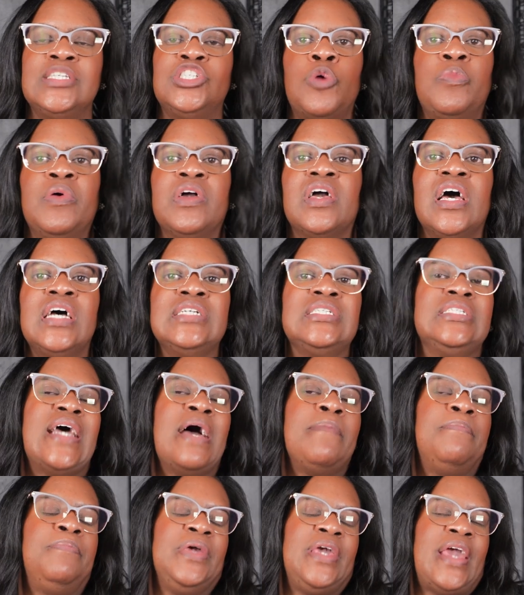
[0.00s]
So because
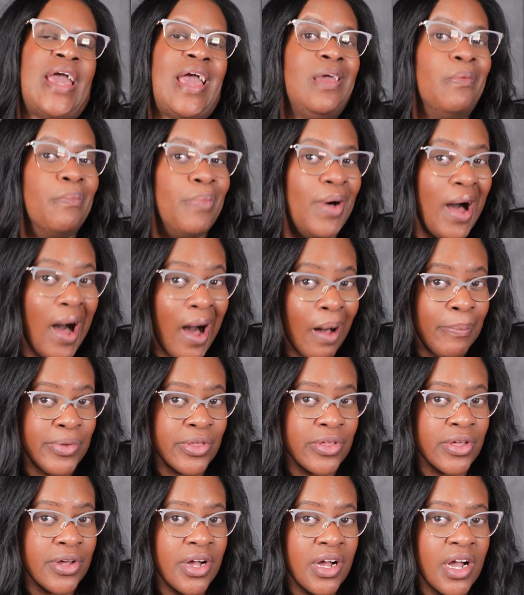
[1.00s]
that became
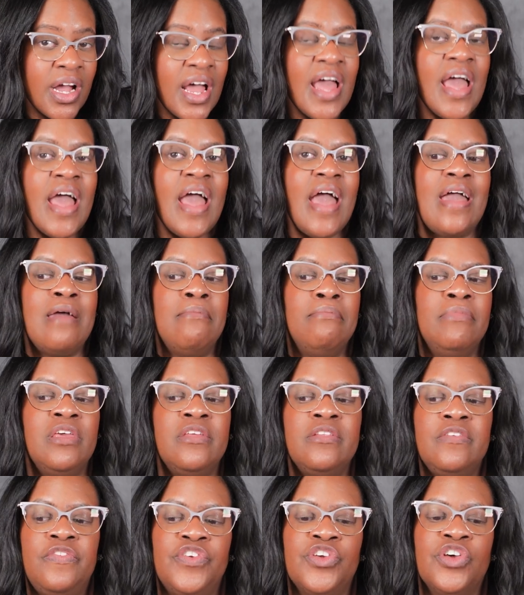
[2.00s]
popular and
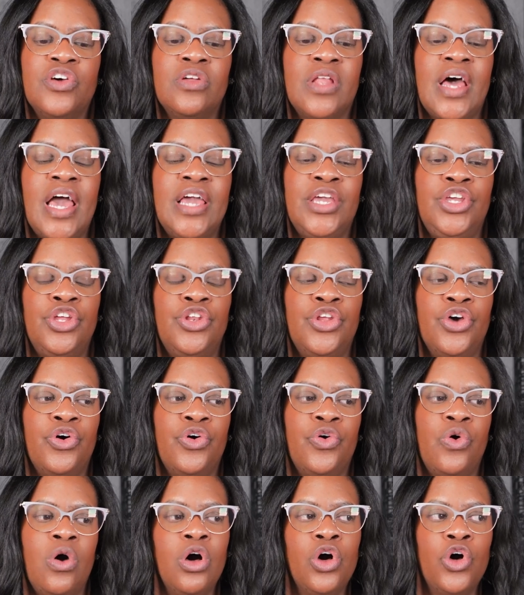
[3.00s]
men feel like,
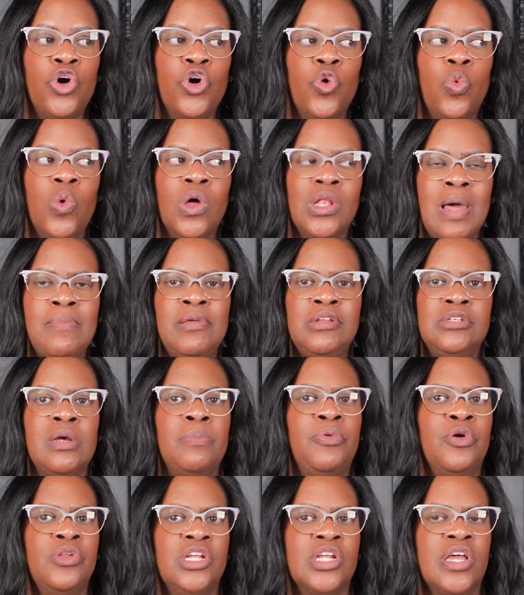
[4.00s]
oh, well, let me
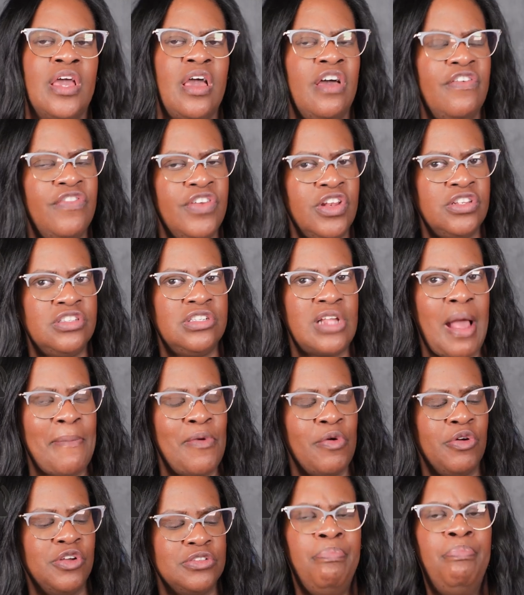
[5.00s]
jump on the Kevin
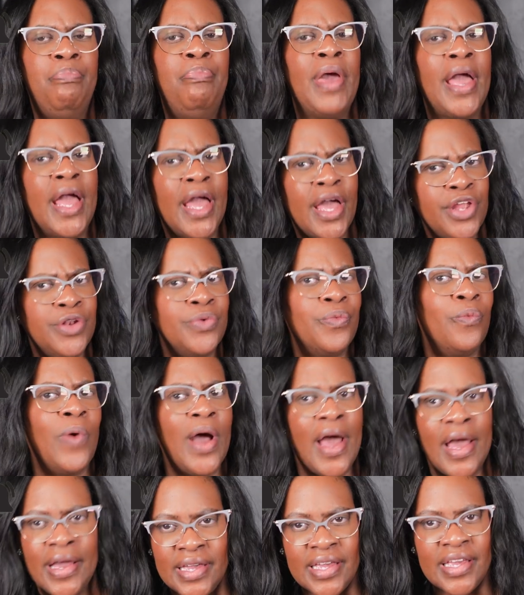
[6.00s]
Samuels
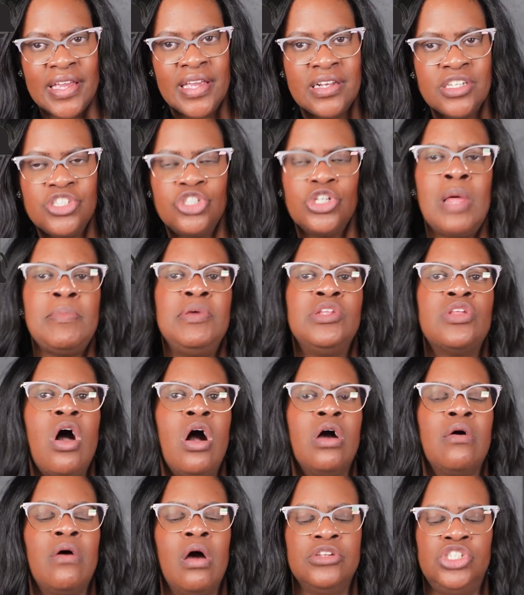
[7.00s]
bandwagon. So let me
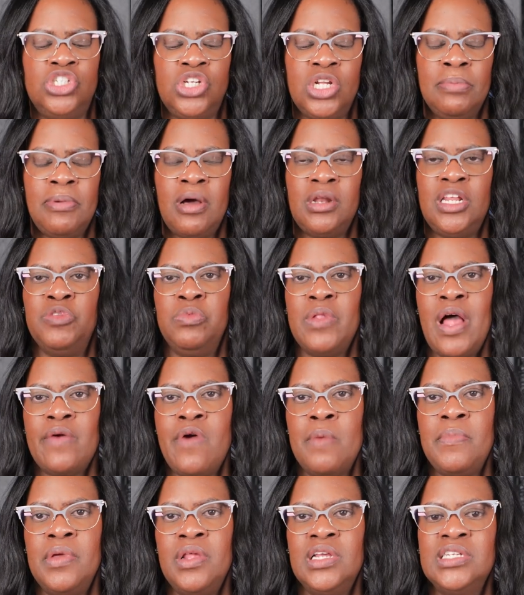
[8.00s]
talk shit about these black
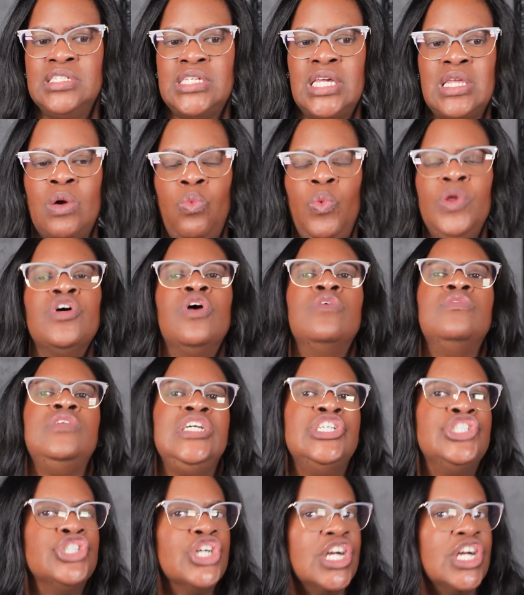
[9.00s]
women and say that we don't need your